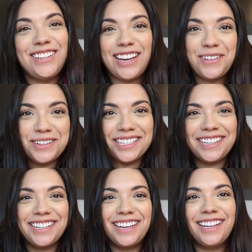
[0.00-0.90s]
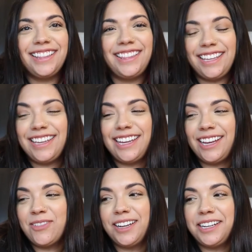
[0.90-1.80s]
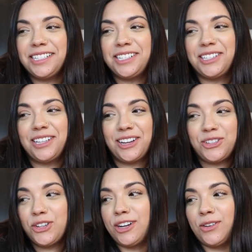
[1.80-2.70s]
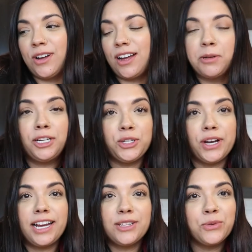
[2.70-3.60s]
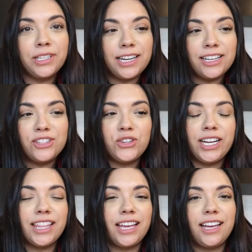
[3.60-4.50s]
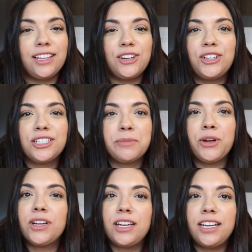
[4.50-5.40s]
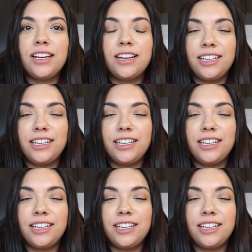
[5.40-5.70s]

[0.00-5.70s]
So now we're just gonna cut the onions and cilantro. I'm gonna show you guys a really nice trick that I learned about cutting